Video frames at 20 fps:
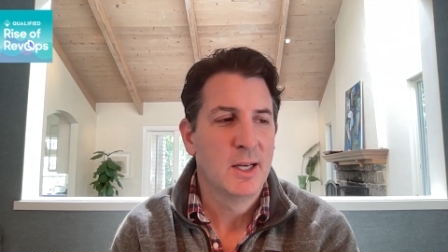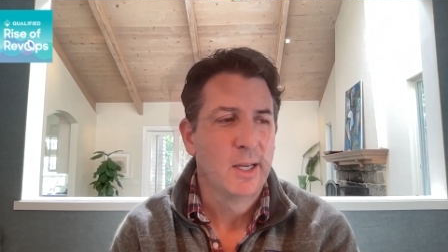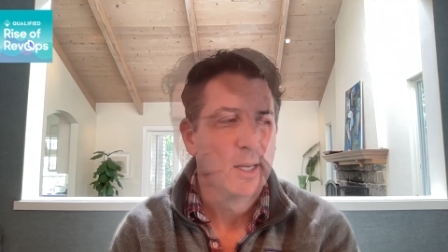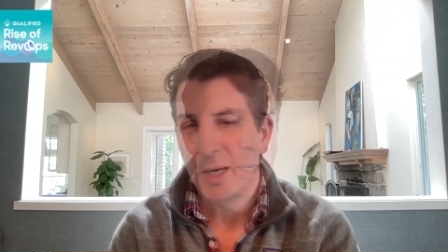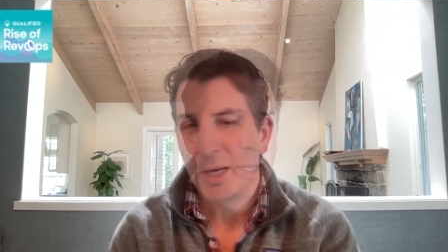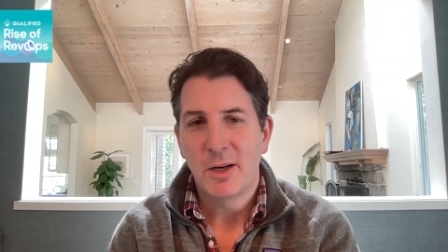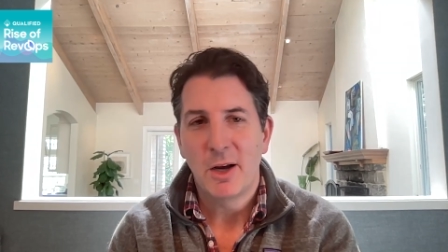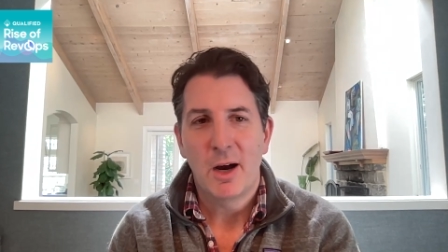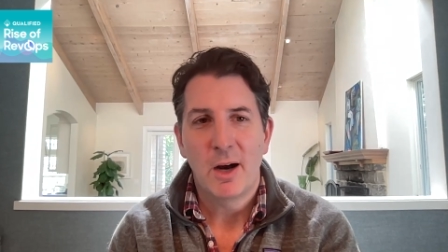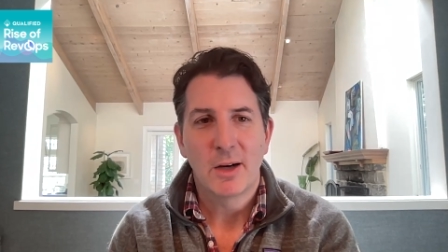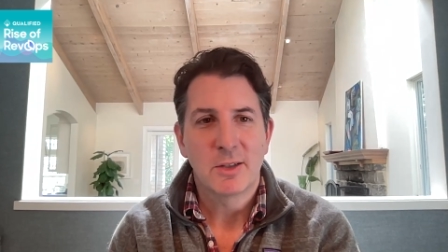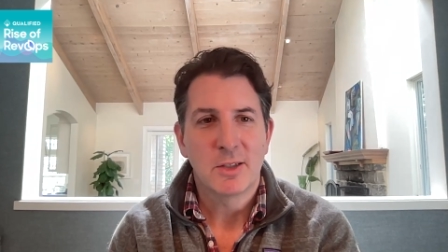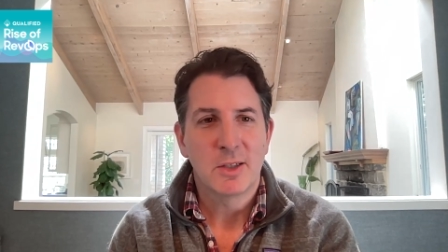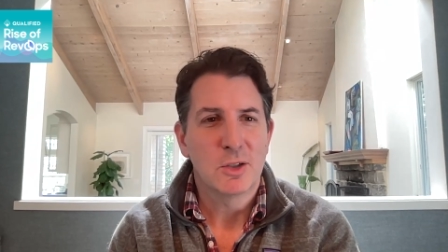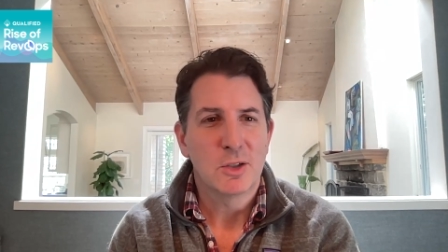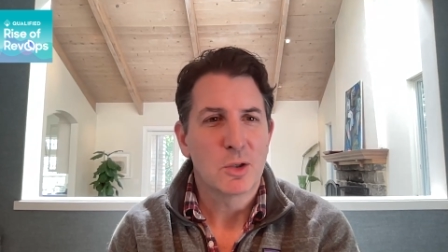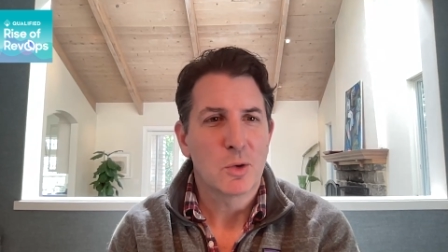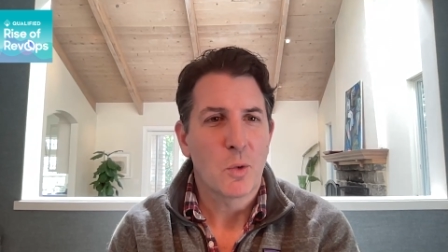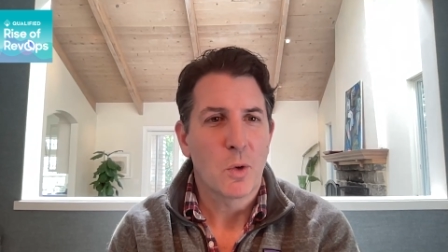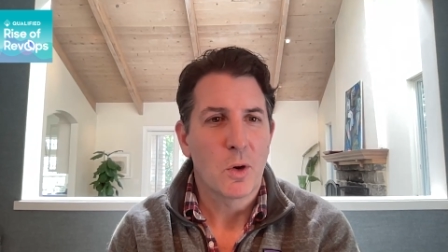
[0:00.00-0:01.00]
My dogs
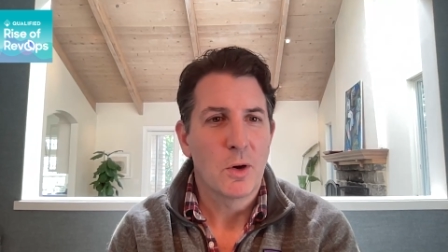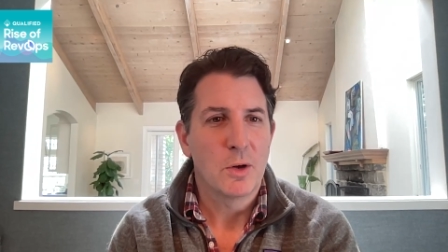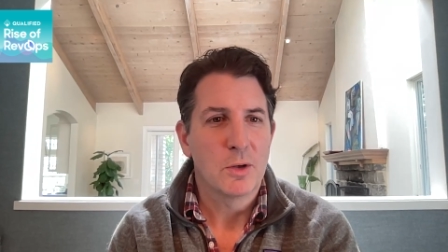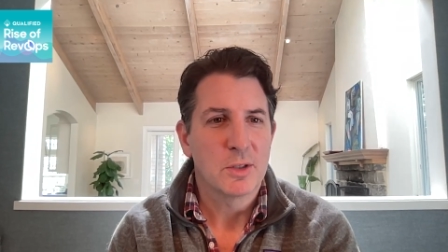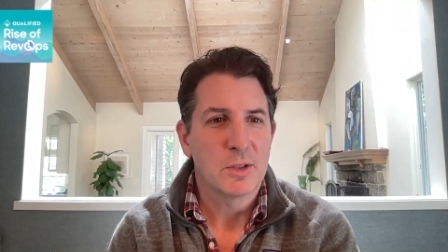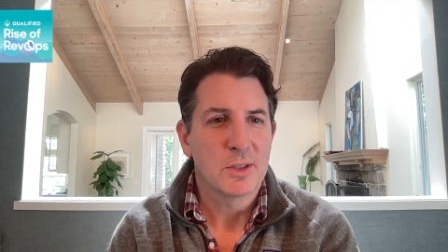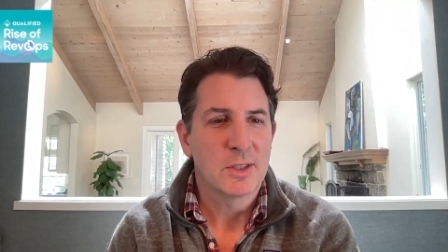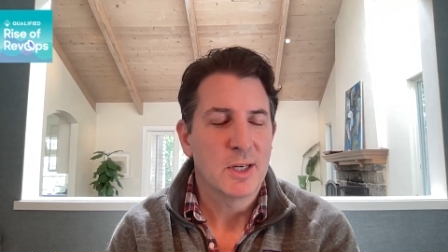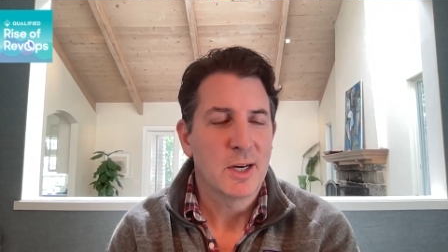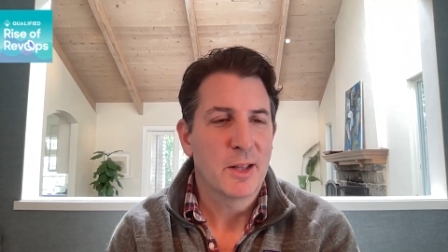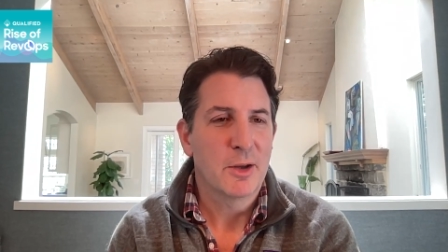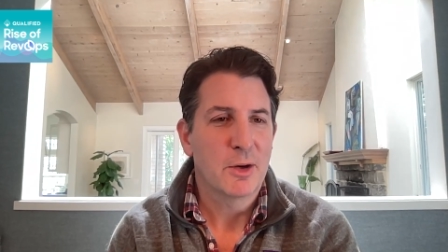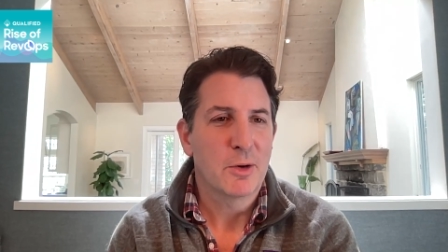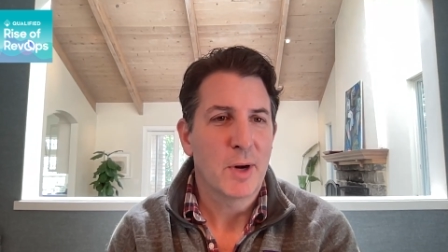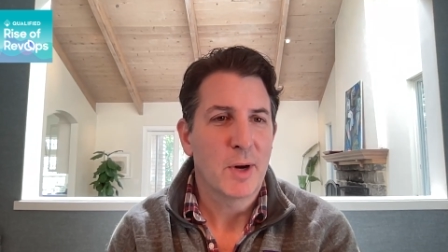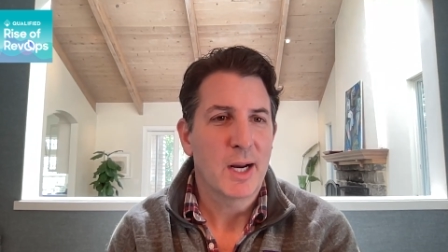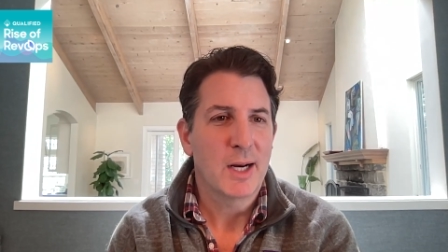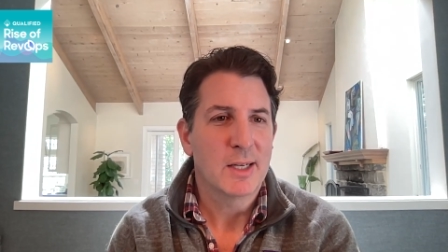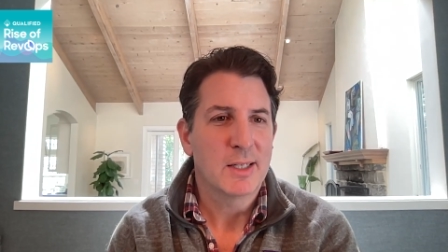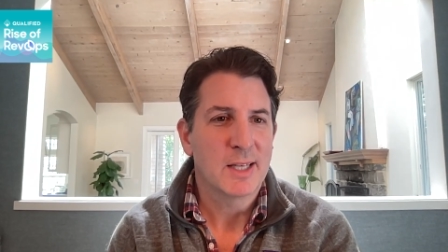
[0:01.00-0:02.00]
and squirrels is another
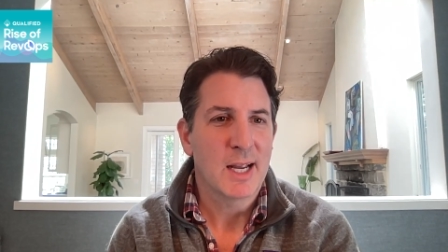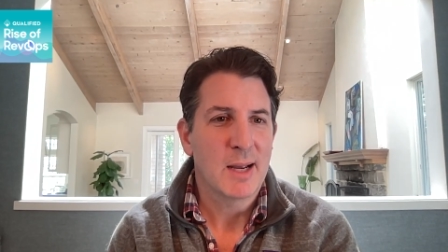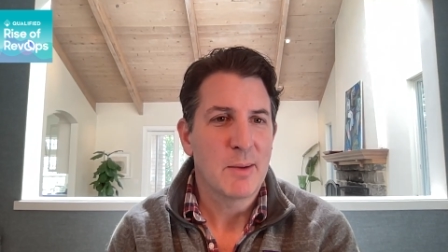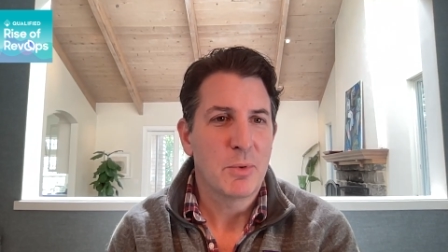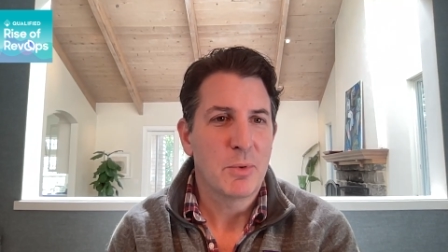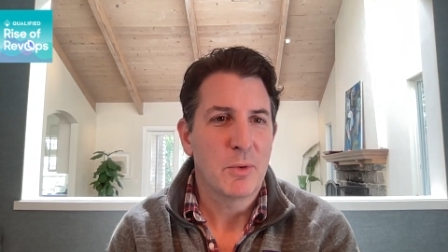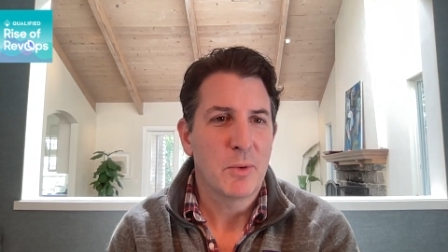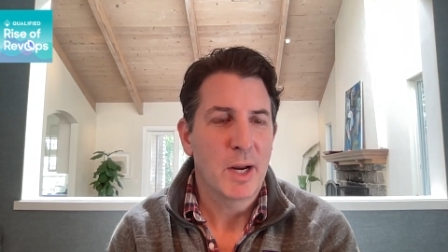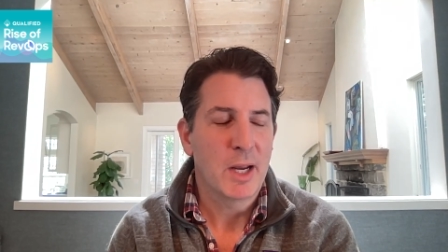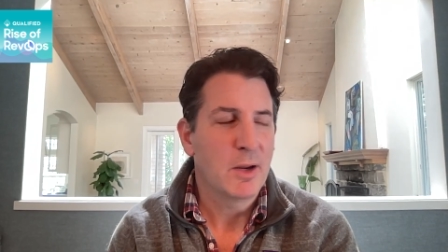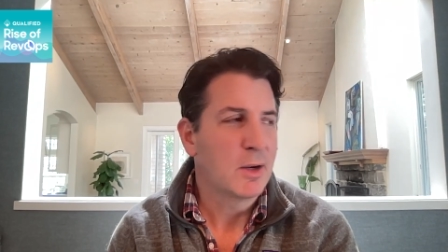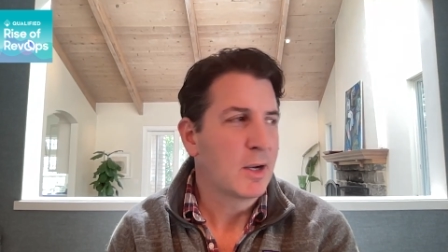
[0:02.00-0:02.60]
great example, right?